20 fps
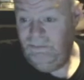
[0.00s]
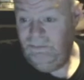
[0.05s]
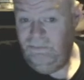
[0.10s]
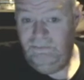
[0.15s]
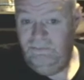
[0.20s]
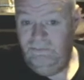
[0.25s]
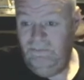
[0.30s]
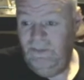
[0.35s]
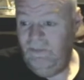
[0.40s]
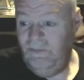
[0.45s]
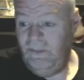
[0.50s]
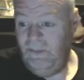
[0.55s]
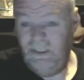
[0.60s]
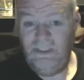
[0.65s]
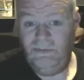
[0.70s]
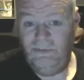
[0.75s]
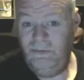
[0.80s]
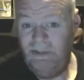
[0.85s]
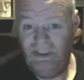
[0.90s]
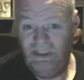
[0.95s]
The
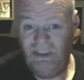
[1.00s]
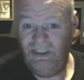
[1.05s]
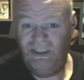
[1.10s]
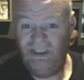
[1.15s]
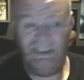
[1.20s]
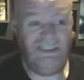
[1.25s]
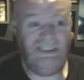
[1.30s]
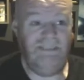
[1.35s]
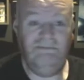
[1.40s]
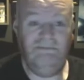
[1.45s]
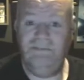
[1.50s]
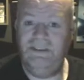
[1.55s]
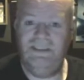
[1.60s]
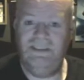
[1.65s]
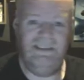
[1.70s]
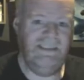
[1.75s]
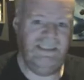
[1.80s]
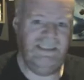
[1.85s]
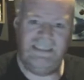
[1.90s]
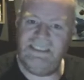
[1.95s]
first one's just simple
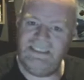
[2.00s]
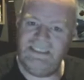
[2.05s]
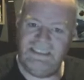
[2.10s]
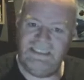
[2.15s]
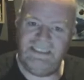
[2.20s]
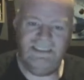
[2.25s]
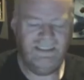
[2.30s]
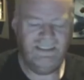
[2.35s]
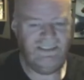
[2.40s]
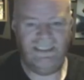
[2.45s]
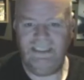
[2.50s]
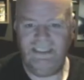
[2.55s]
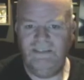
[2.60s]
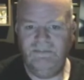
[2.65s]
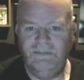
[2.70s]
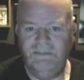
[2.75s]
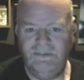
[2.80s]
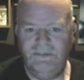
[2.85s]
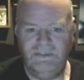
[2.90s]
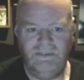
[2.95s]
and easy. The second
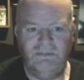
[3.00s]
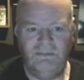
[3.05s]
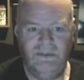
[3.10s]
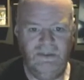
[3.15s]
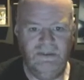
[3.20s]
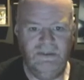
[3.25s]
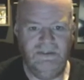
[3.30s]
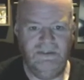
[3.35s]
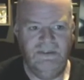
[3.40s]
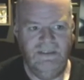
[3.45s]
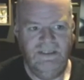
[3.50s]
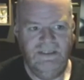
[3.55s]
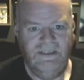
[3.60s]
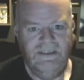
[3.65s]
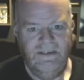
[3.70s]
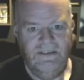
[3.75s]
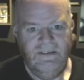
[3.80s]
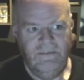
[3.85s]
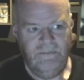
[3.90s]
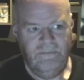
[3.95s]
one's more
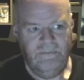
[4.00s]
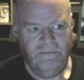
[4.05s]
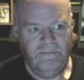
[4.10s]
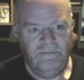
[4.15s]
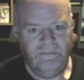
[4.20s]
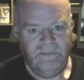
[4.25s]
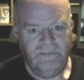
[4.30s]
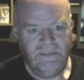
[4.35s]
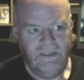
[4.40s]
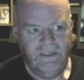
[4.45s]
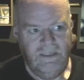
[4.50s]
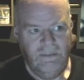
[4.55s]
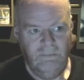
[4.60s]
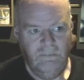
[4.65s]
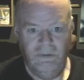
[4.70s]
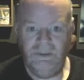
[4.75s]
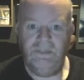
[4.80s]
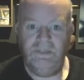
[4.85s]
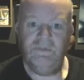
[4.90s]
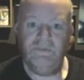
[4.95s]

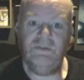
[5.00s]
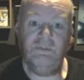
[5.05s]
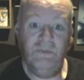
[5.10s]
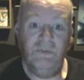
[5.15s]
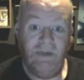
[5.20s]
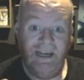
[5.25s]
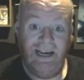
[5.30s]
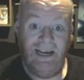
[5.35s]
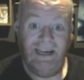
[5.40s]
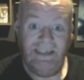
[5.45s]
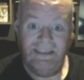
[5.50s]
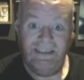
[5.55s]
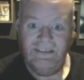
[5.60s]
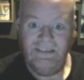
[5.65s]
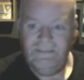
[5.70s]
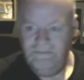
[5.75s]
budget was more higher,